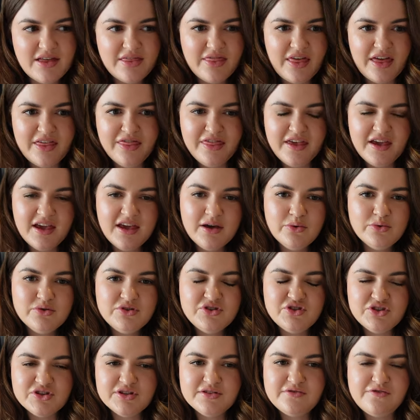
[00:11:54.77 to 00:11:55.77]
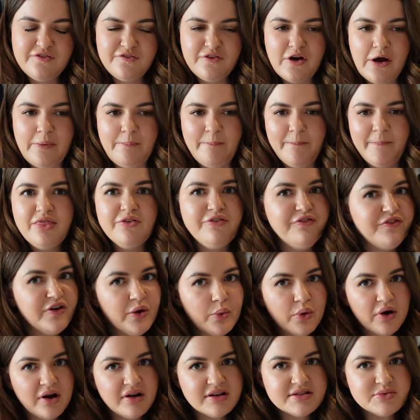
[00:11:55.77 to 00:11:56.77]
they think it was just from the
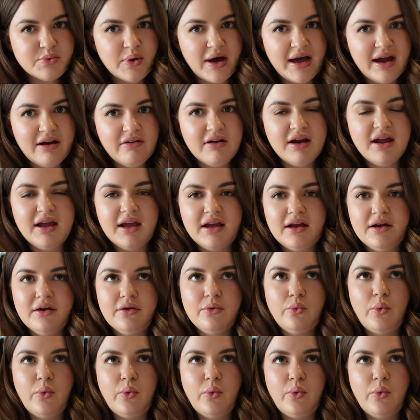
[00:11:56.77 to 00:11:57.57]
footwear I was wearing,